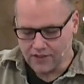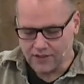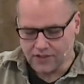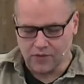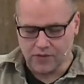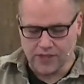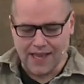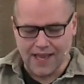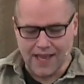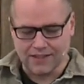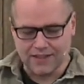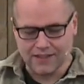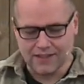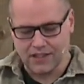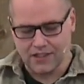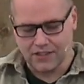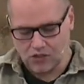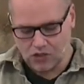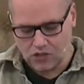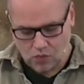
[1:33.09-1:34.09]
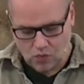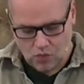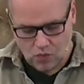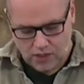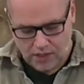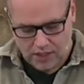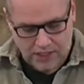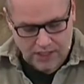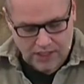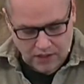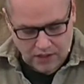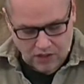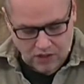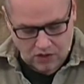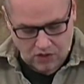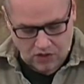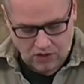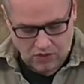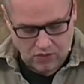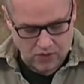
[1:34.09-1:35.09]
And we ask that you would
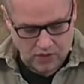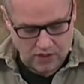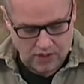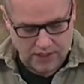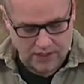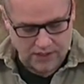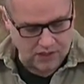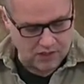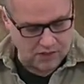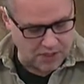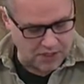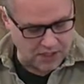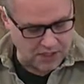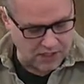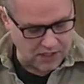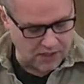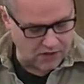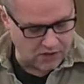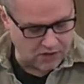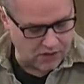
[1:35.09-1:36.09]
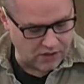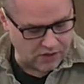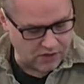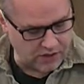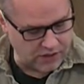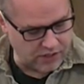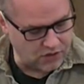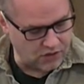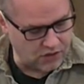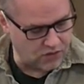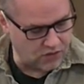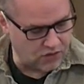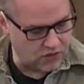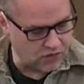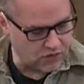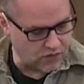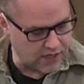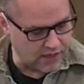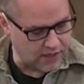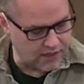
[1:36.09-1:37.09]
heal what needs to be healed, Lord, that you'd
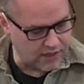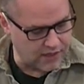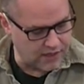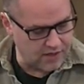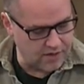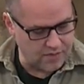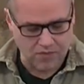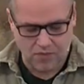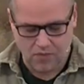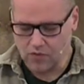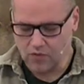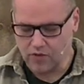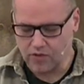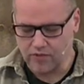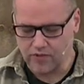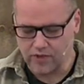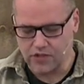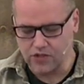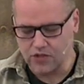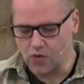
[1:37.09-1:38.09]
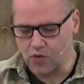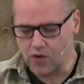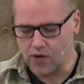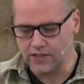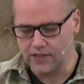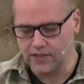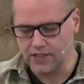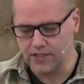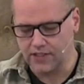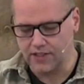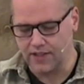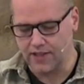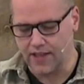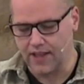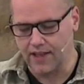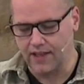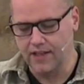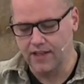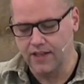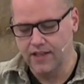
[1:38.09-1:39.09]
strengthen him. We're rejoicing that